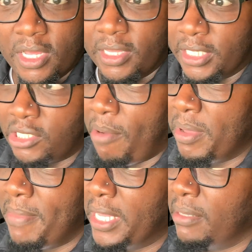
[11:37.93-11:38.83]
They saw me
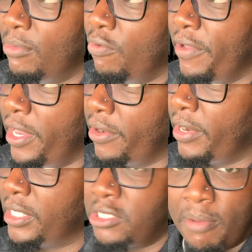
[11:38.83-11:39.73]
make the move here.
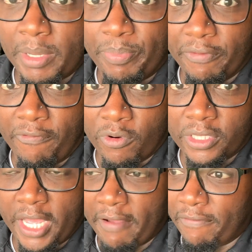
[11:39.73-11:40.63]
They saw me put forth
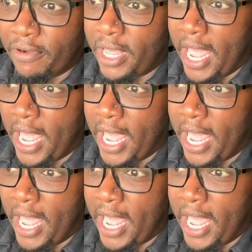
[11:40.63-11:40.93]
the effort